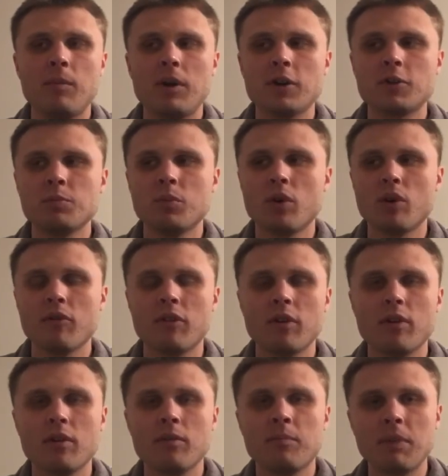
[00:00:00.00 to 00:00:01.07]
much more of
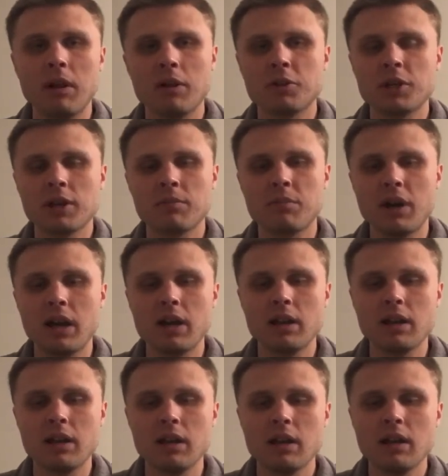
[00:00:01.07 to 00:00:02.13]
the
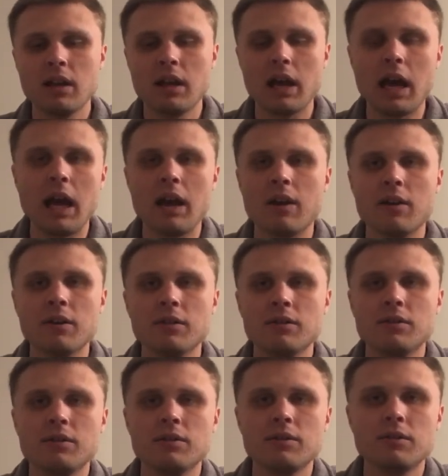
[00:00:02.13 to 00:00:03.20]
Belichick-Brady era
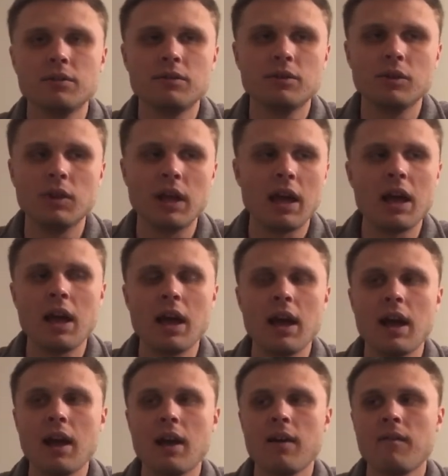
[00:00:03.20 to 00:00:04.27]
do they
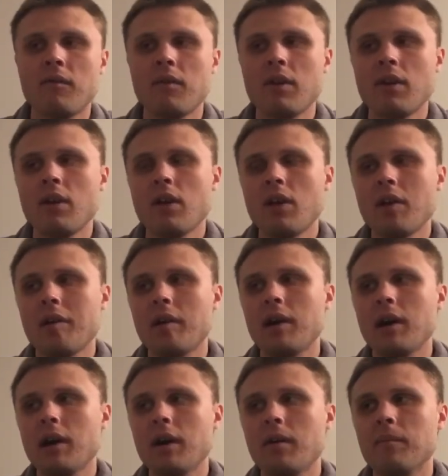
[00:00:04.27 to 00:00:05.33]
have?
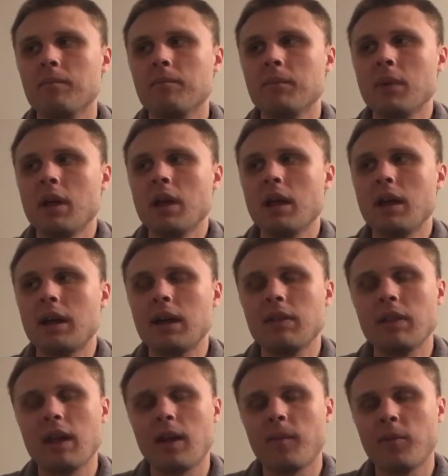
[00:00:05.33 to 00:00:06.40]
Can
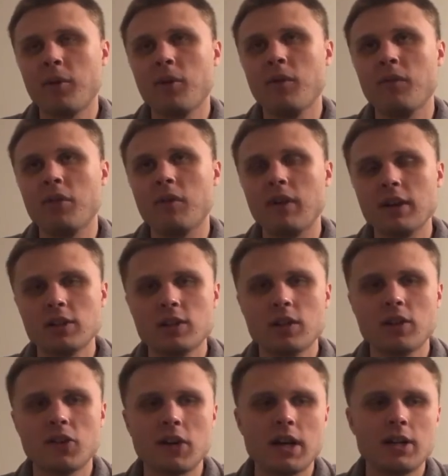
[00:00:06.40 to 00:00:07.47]
they improve the rest of
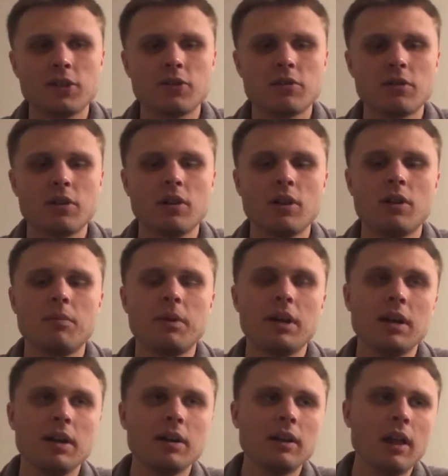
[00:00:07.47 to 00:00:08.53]
their roster a little
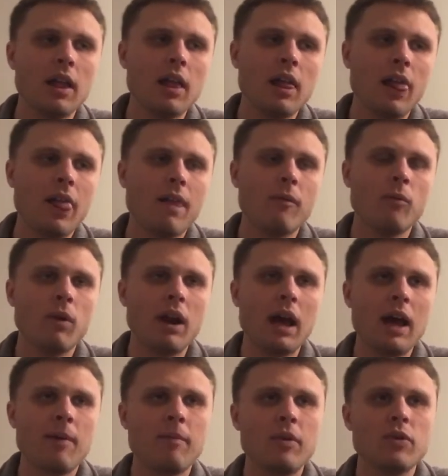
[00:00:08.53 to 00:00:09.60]
bit? What
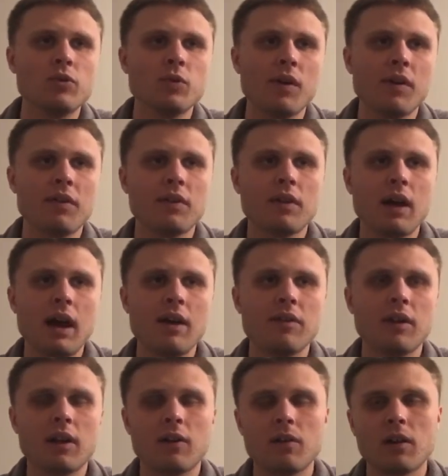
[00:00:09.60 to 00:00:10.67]
happens with guys
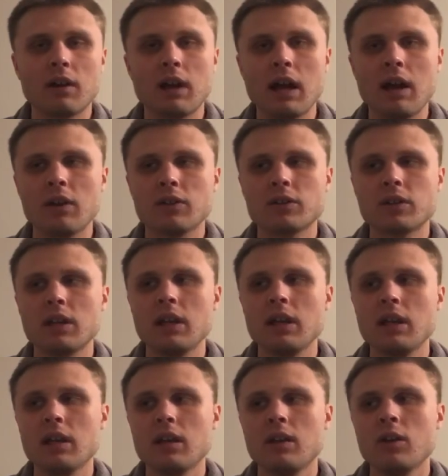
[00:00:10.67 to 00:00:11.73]
like
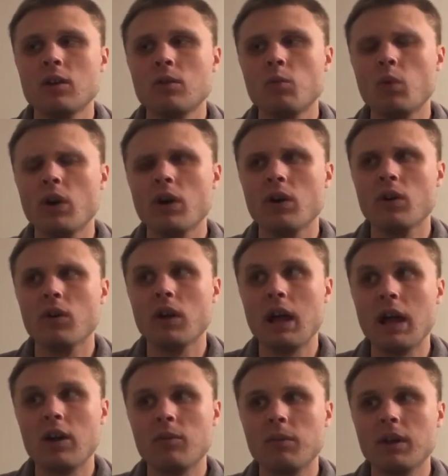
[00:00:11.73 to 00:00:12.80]
Gronkowski? Will
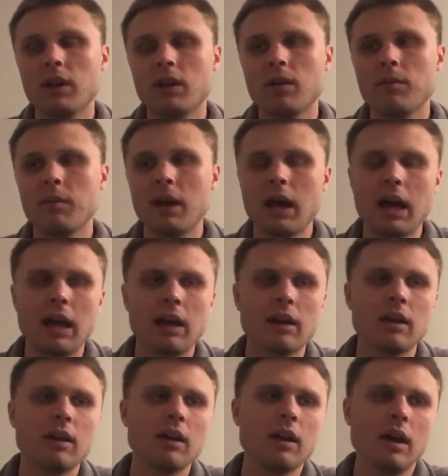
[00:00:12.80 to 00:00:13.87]
Edelman come back?